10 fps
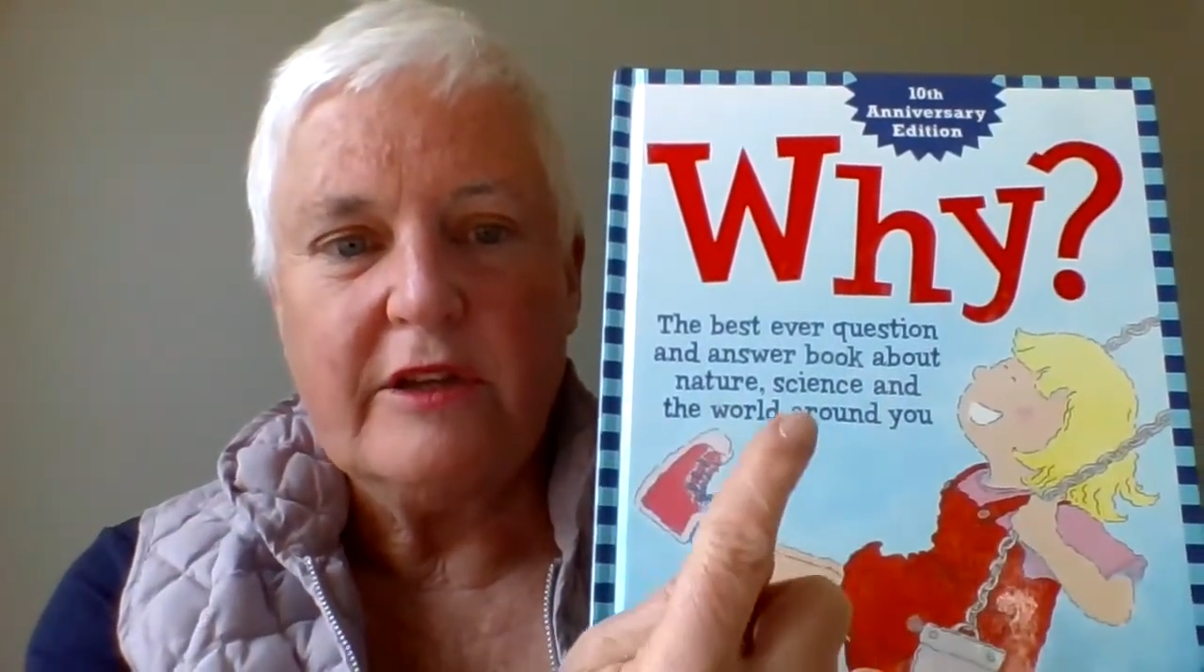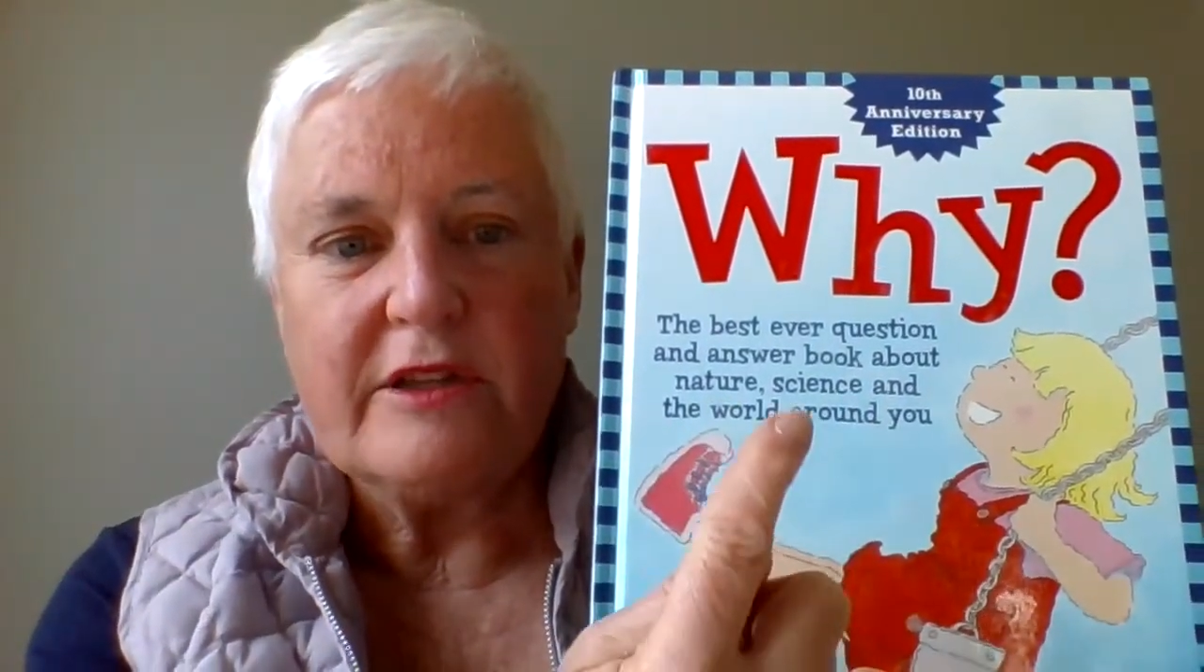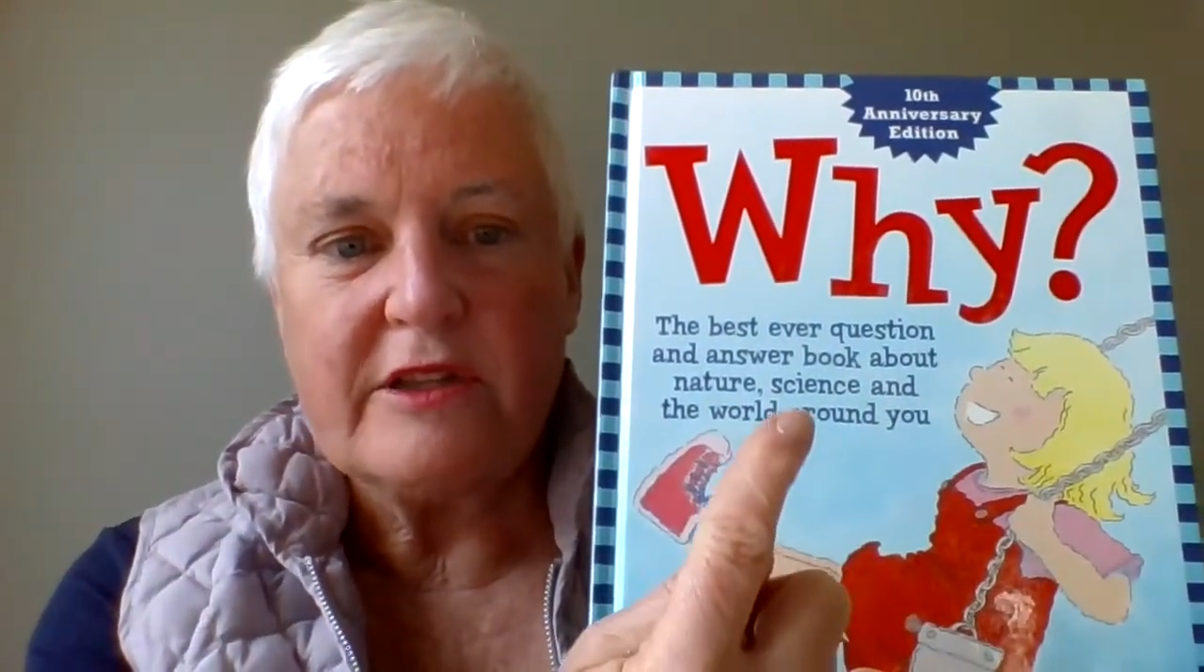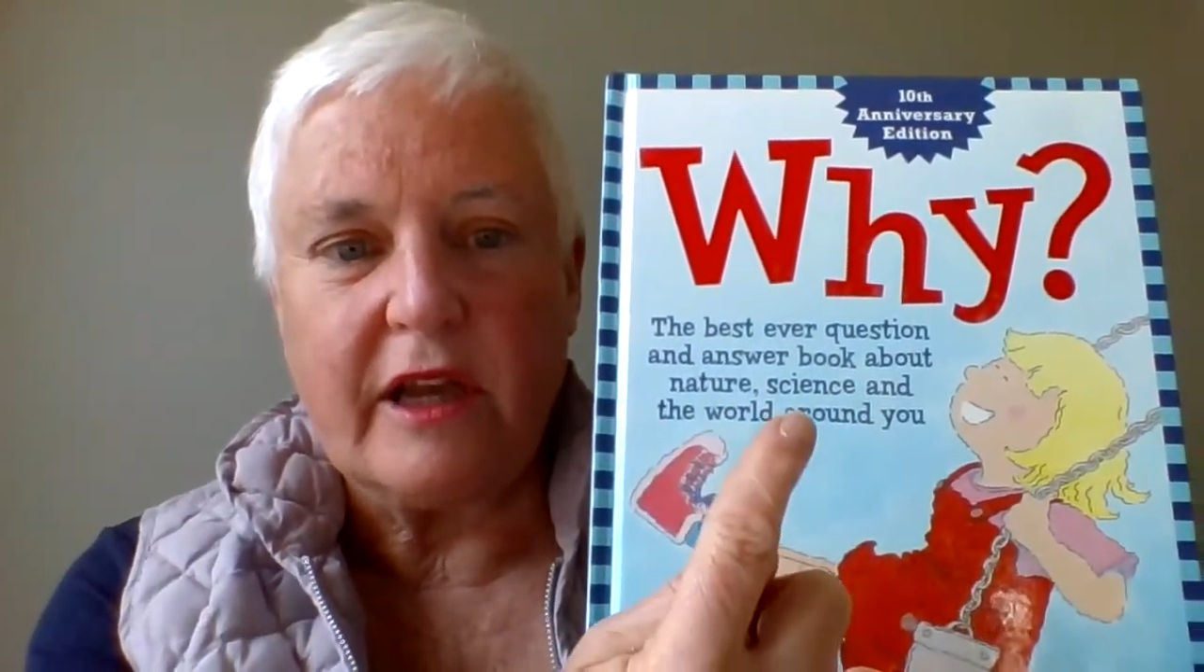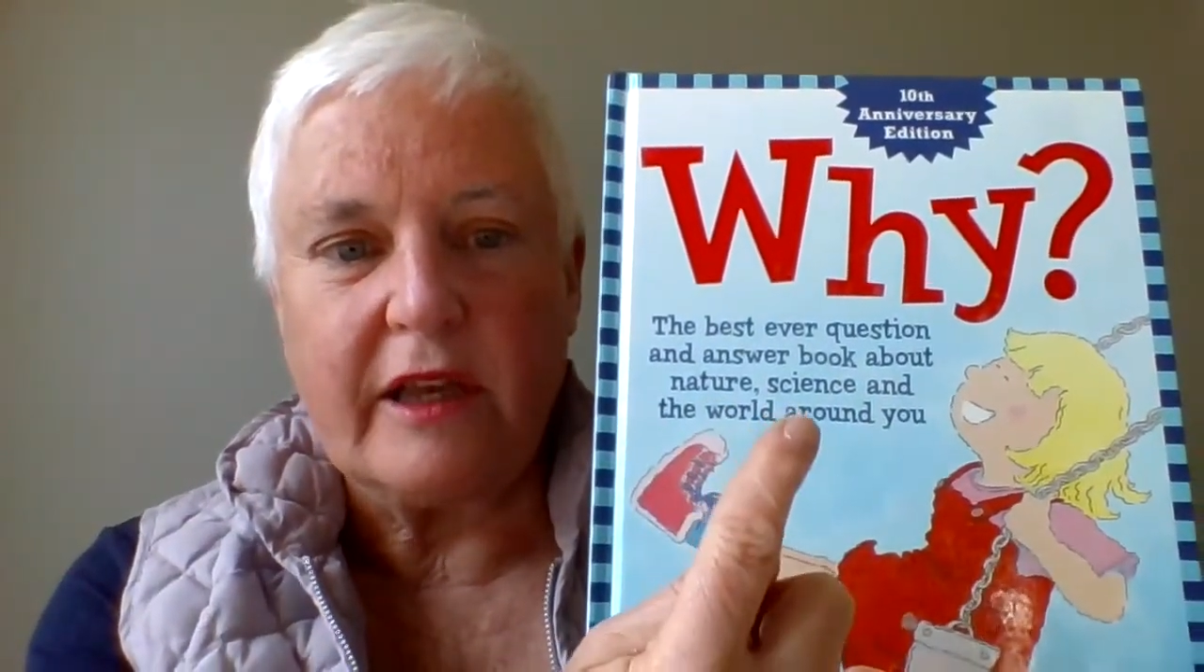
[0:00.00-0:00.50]

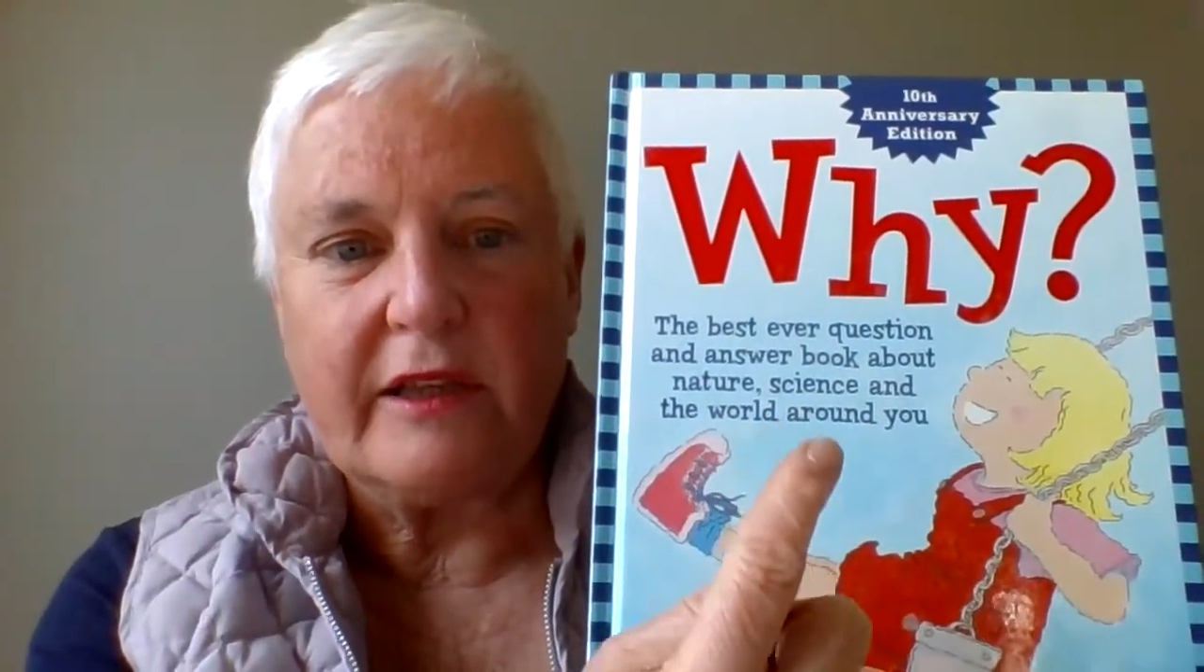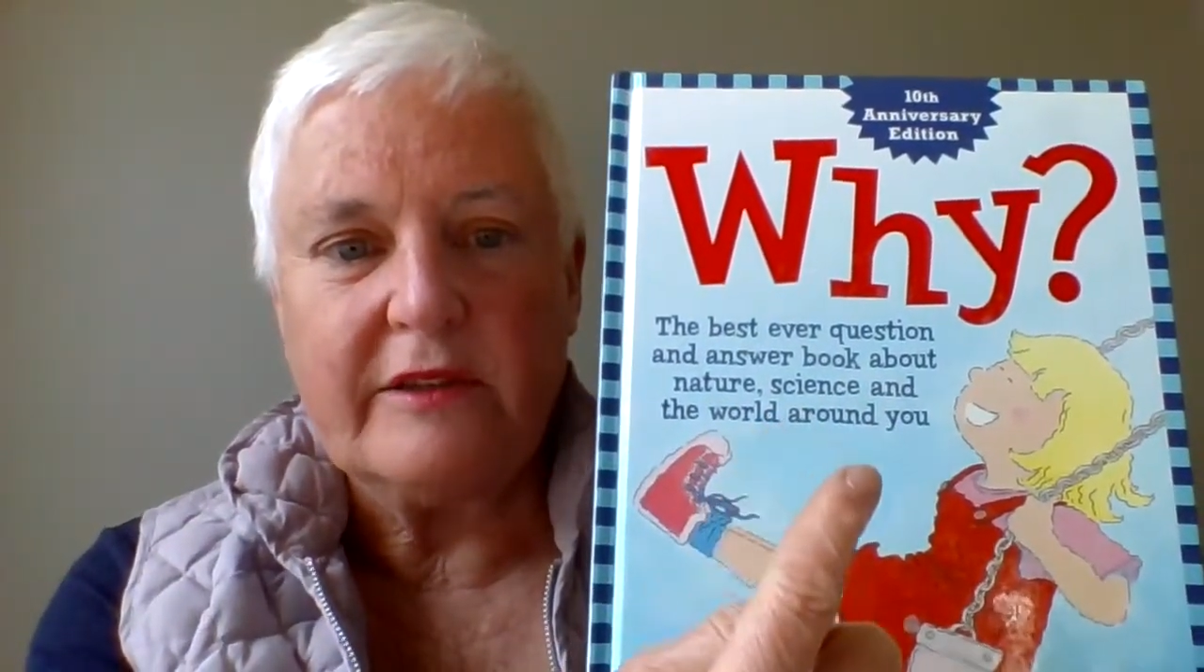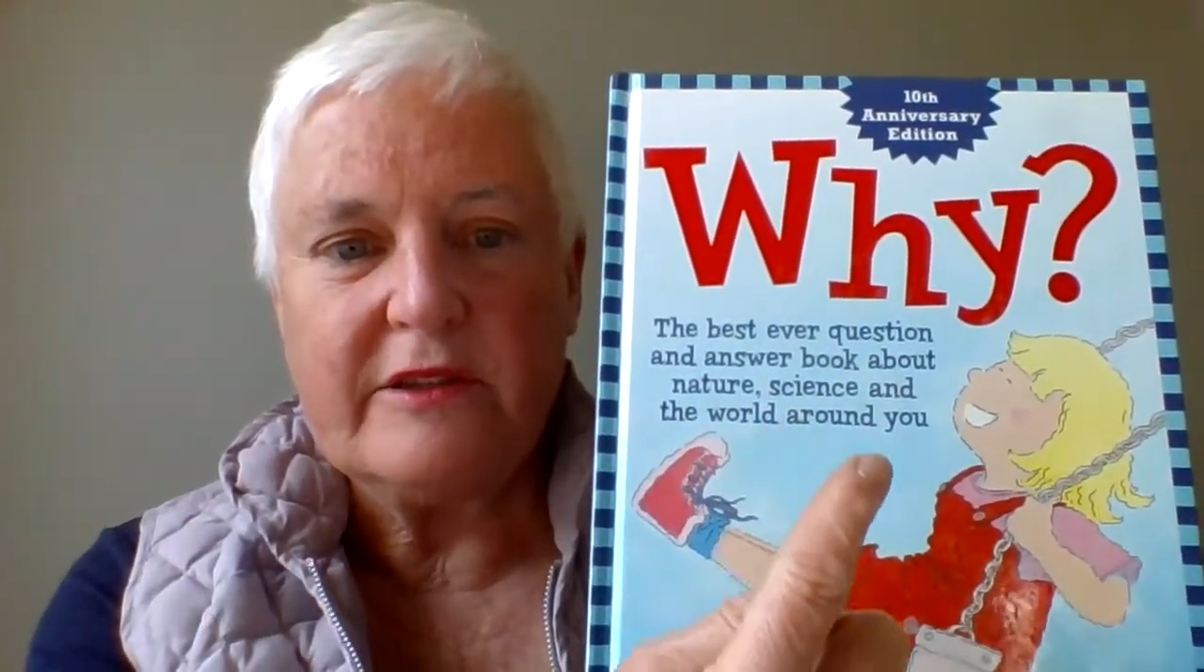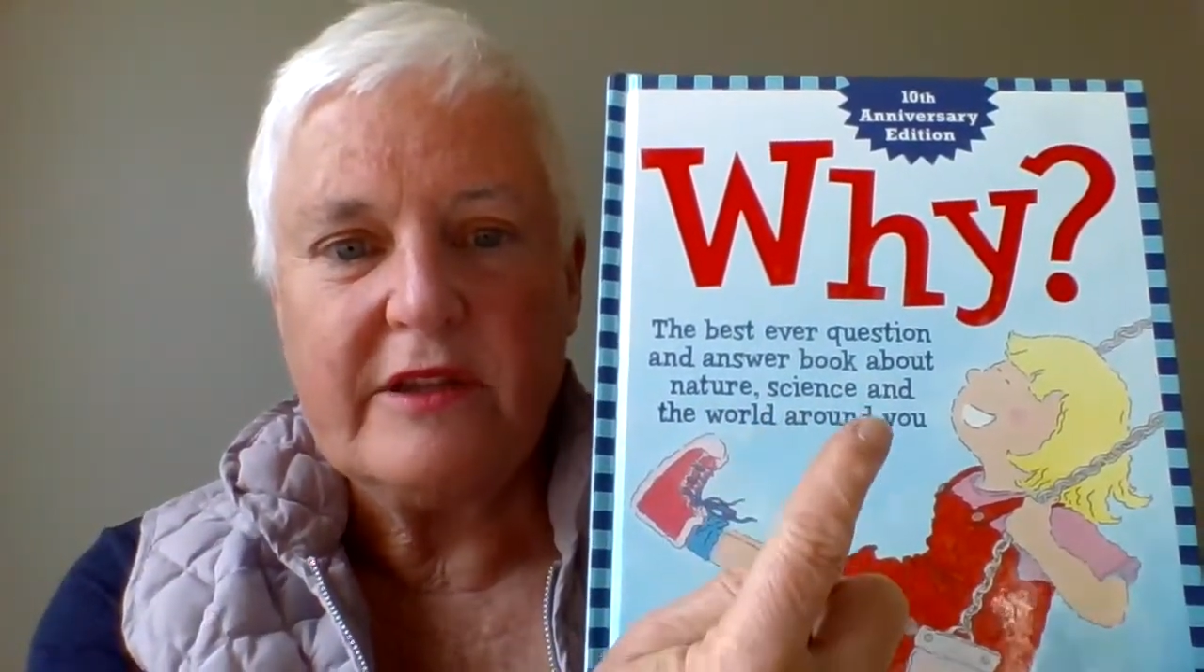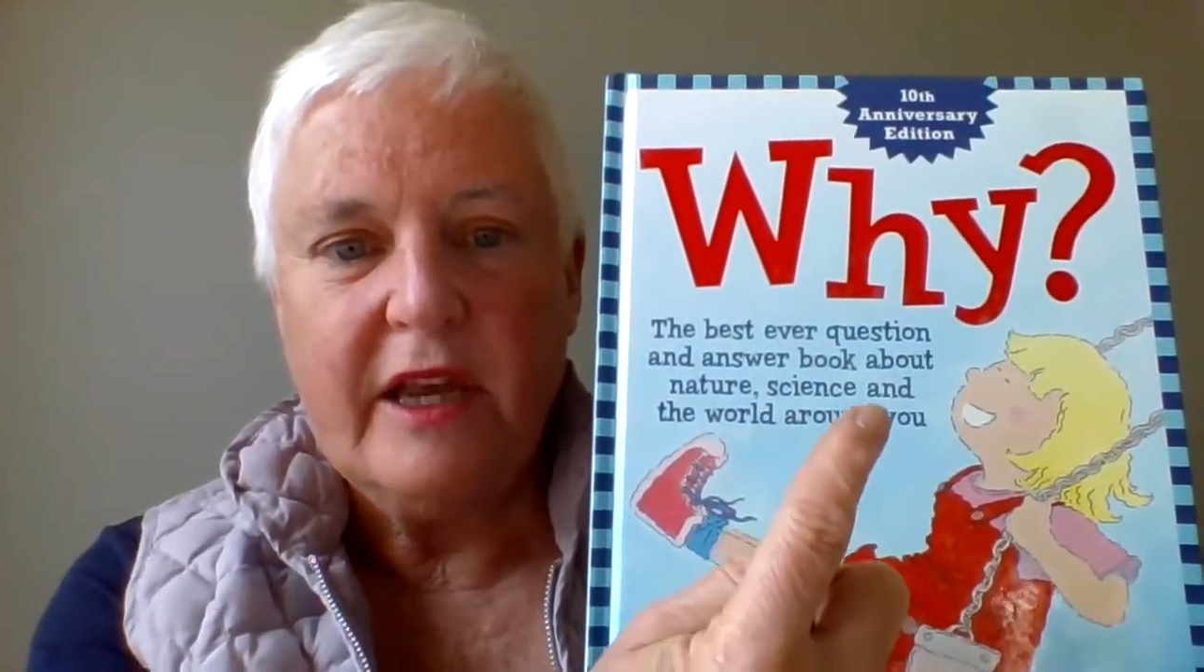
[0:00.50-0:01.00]

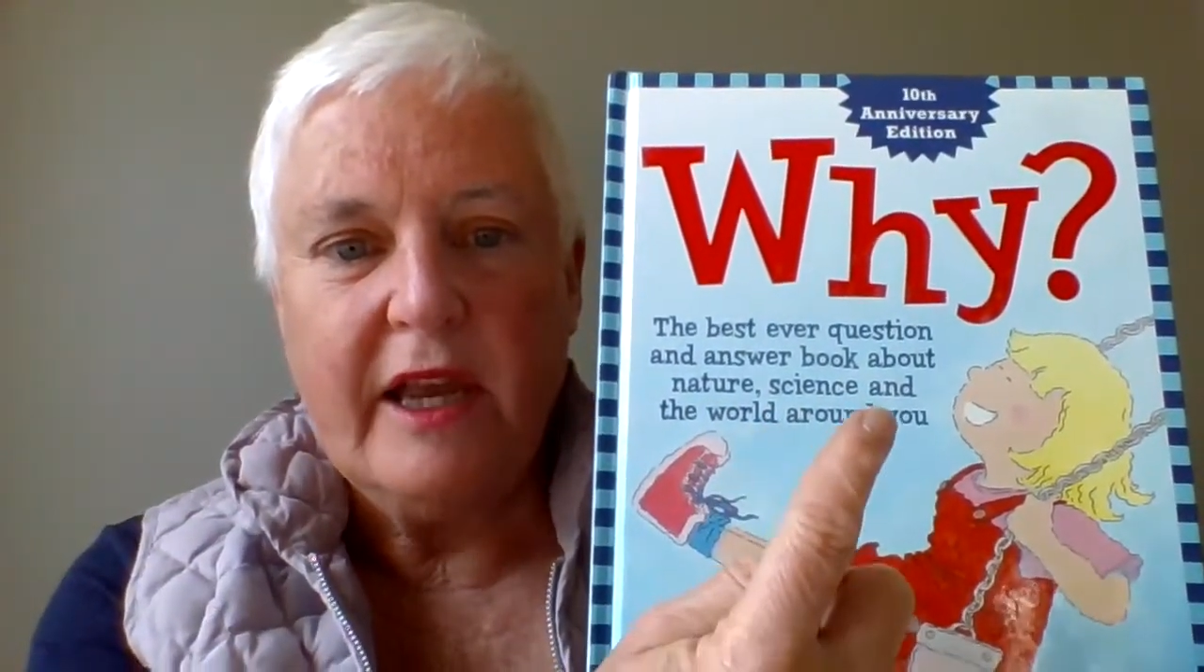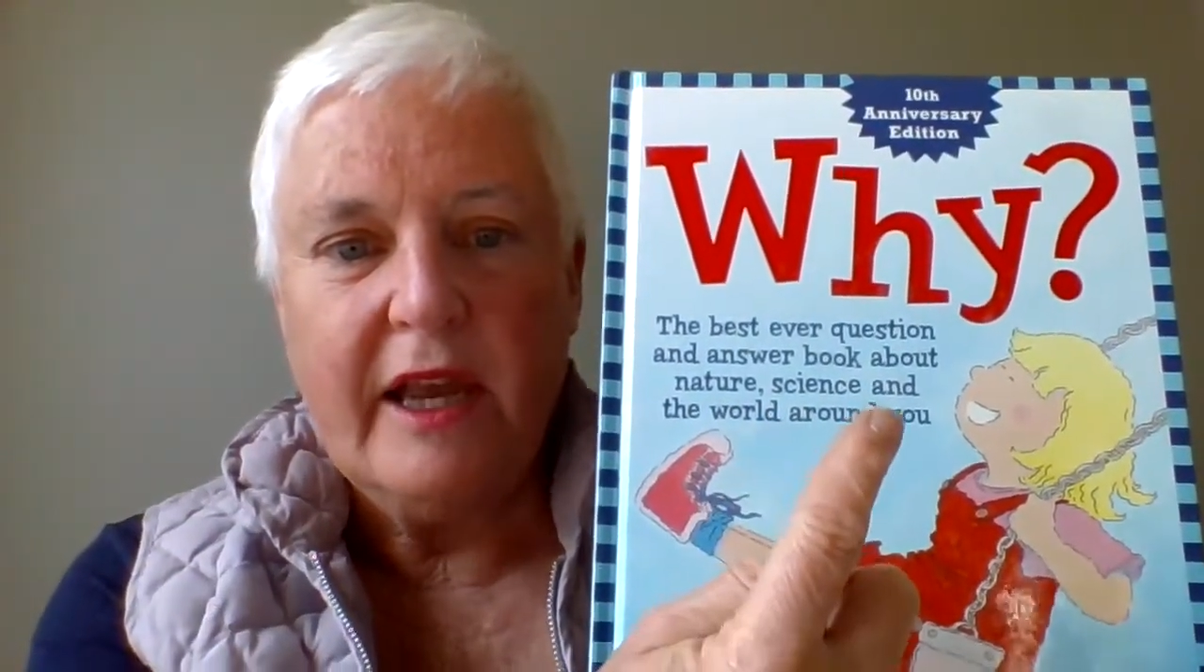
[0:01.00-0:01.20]
science,